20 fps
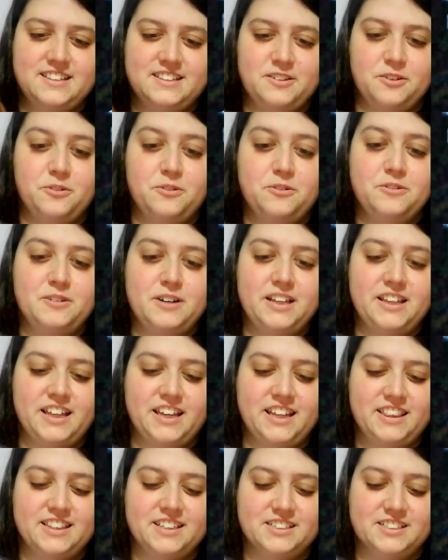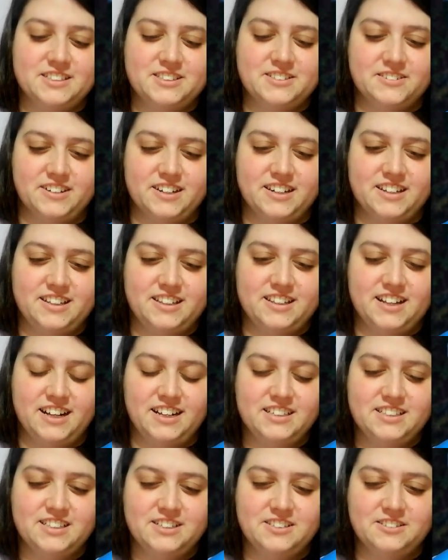Oh, I like this one.
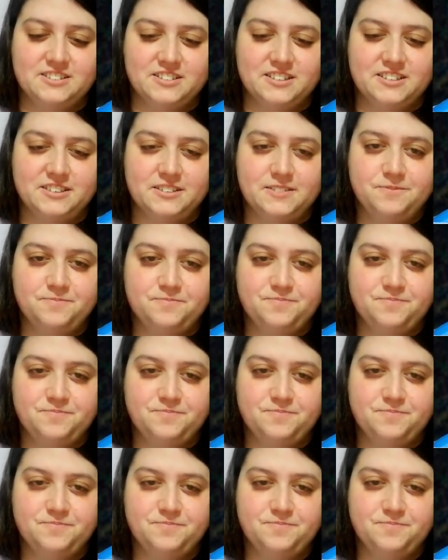That's cool.